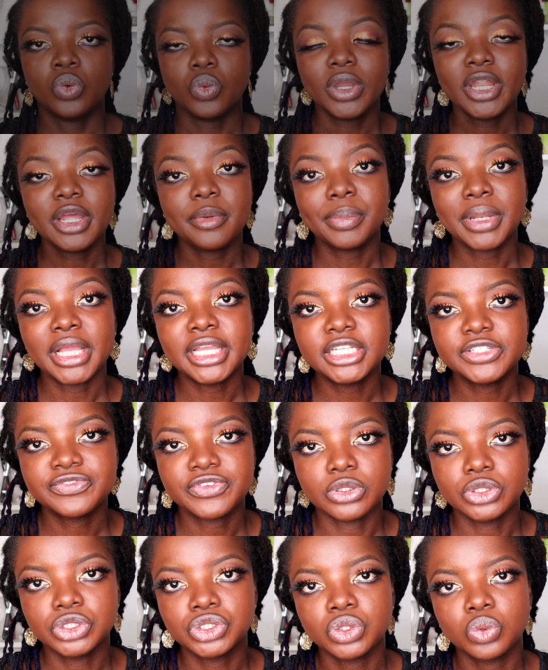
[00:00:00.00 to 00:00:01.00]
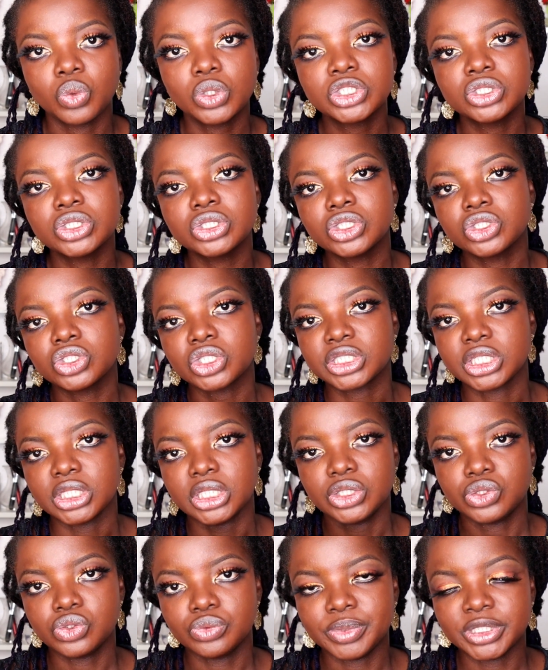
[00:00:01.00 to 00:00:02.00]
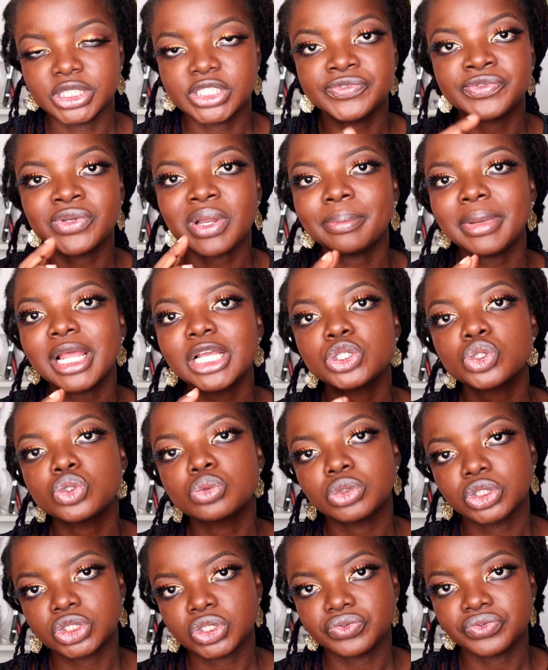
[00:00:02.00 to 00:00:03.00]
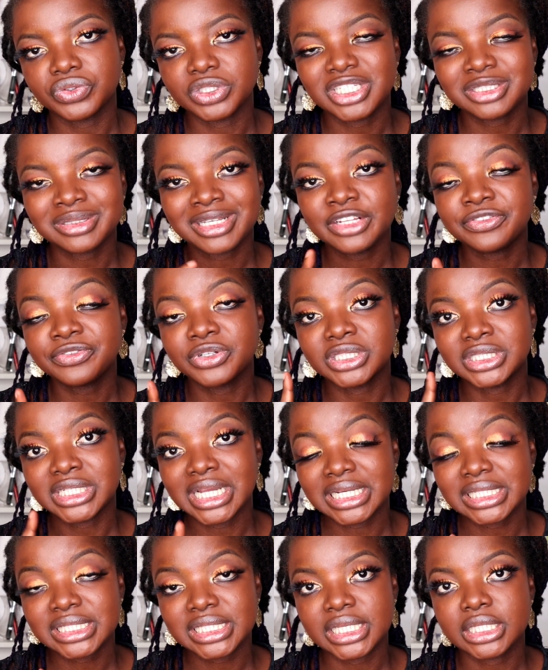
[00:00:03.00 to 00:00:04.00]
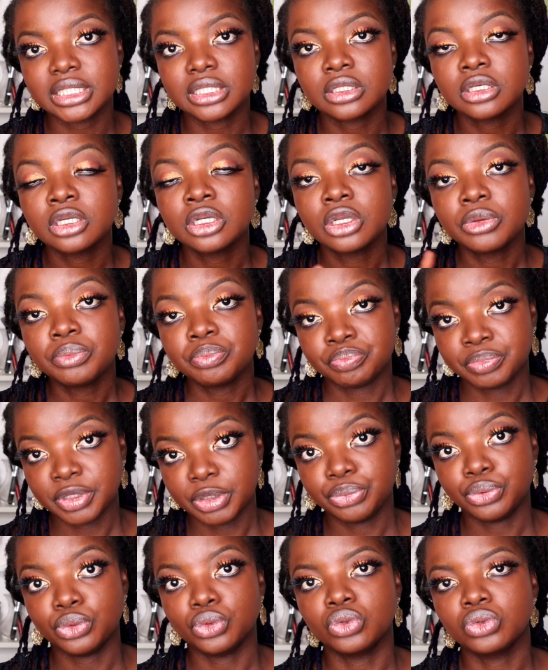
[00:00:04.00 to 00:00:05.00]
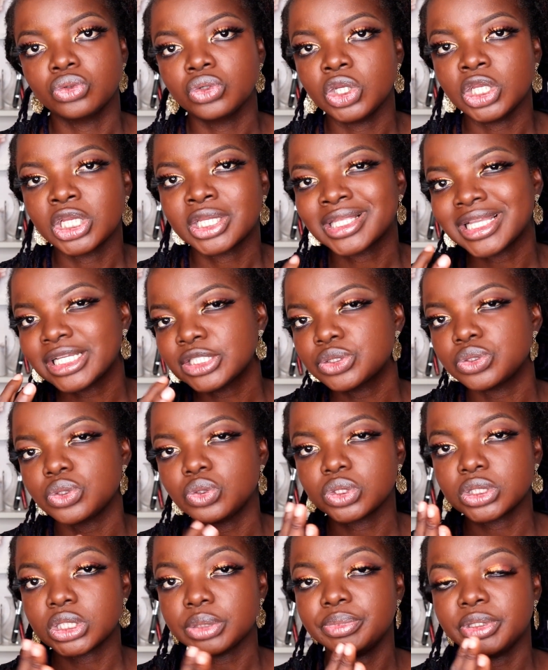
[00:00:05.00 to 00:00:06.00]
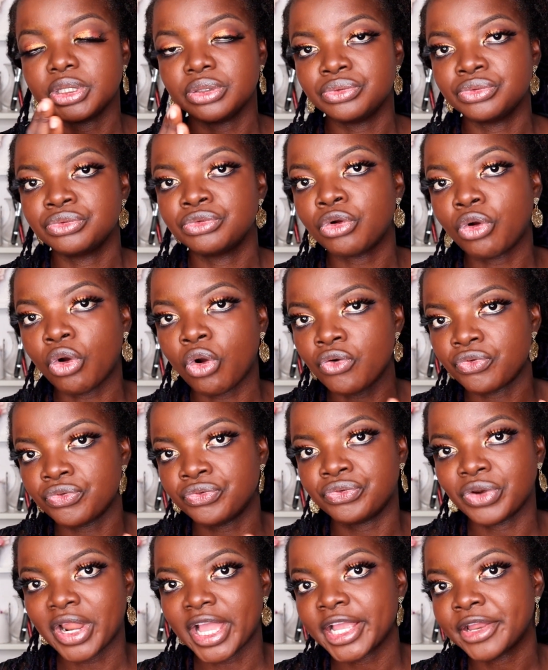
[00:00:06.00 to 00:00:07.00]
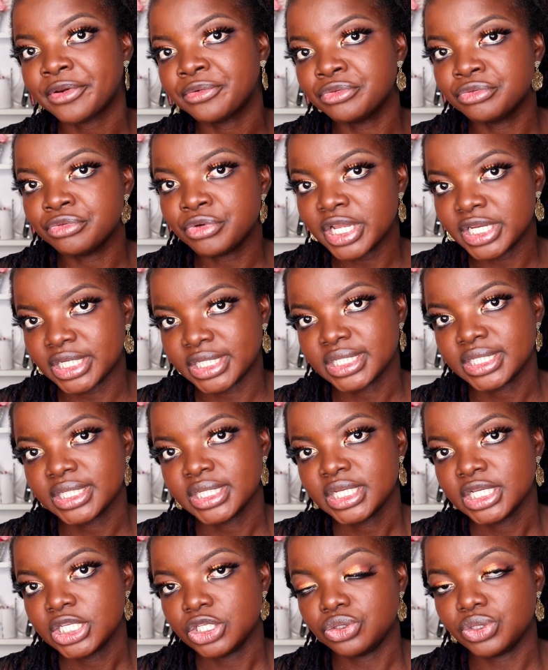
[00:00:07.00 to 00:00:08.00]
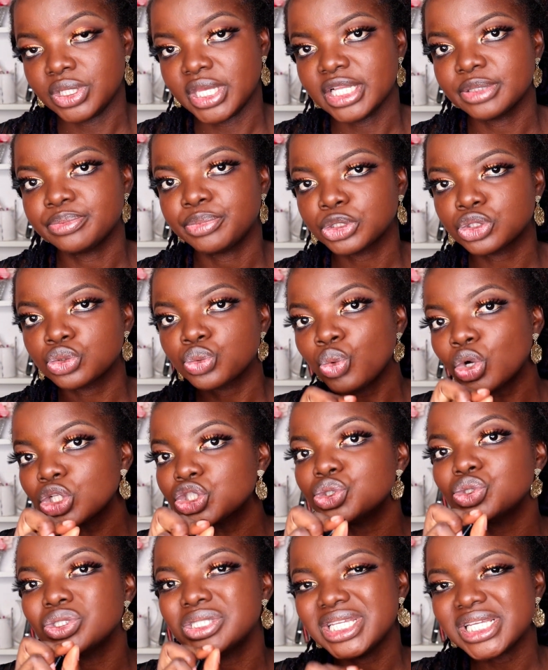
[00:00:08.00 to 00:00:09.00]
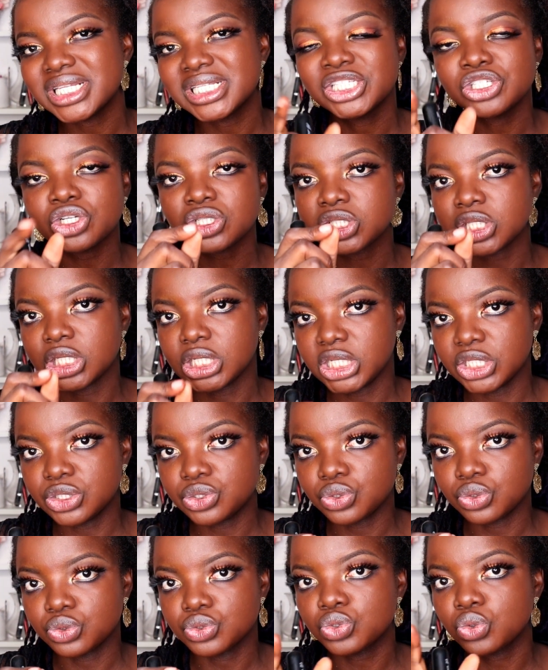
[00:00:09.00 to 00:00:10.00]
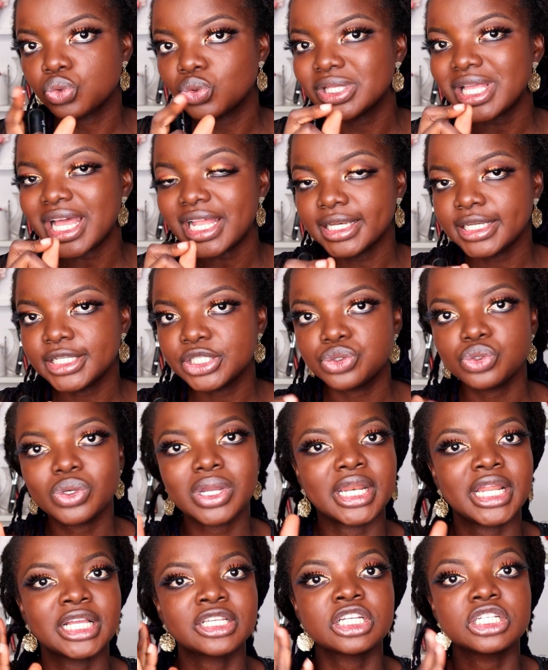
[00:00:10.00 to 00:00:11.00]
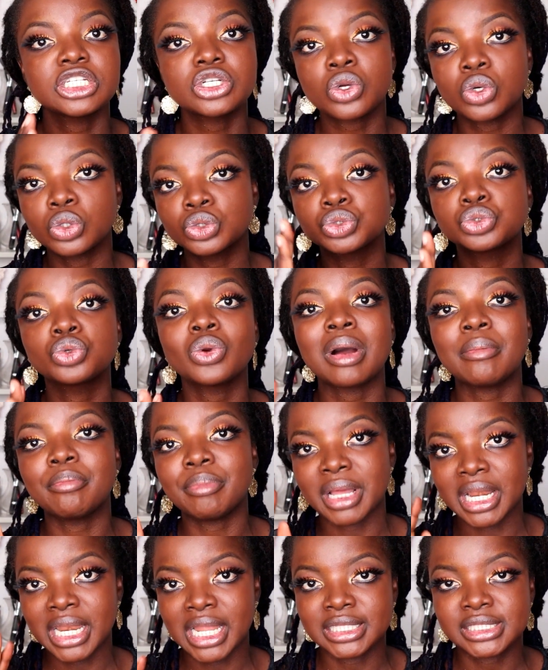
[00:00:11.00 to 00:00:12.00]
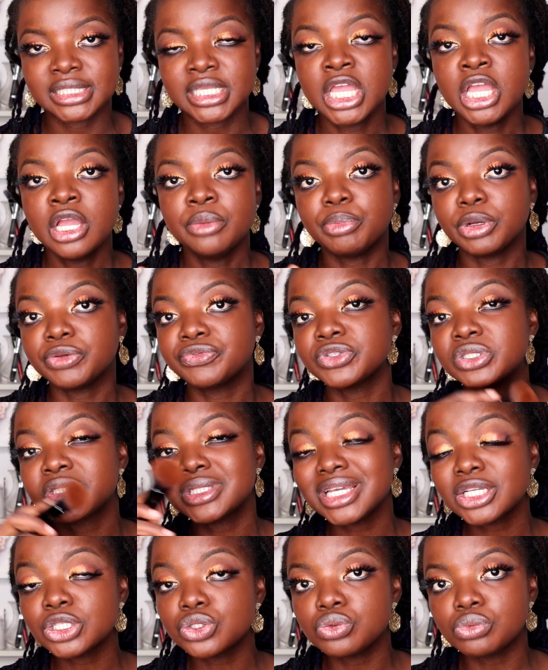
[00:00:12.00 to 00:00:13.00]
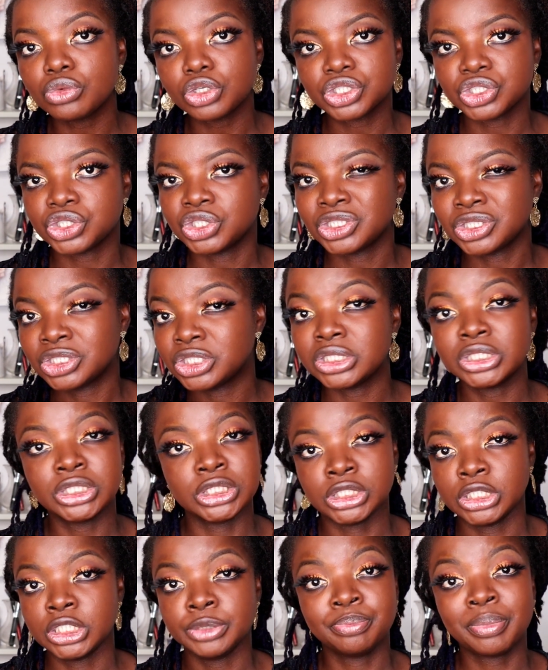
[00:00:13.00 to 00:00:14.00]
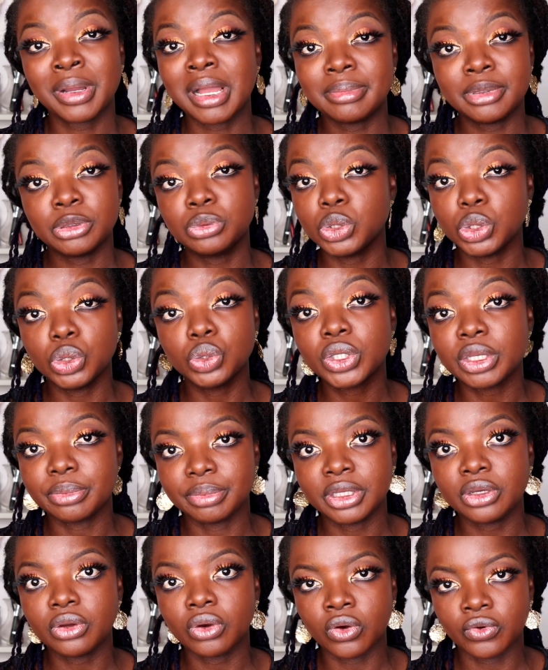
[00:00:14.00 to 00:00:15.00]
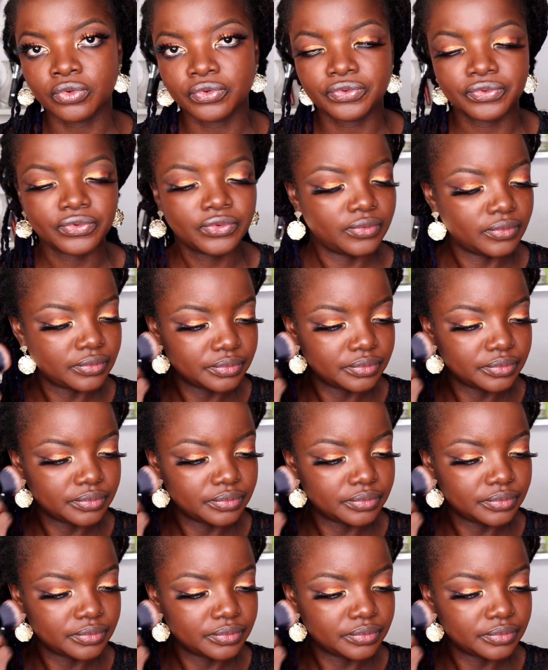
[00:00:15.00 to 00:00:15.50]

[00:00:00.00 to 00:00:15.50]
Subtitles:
When you're applying this foundation, what you need is just a little bit. If you apply too much of it, especially for the dark skin people, it tends to look a bit off, like red. You get, but what you need just a little. So with that little, you can actually control and balance. But if you take too much, it probably will look a bit off.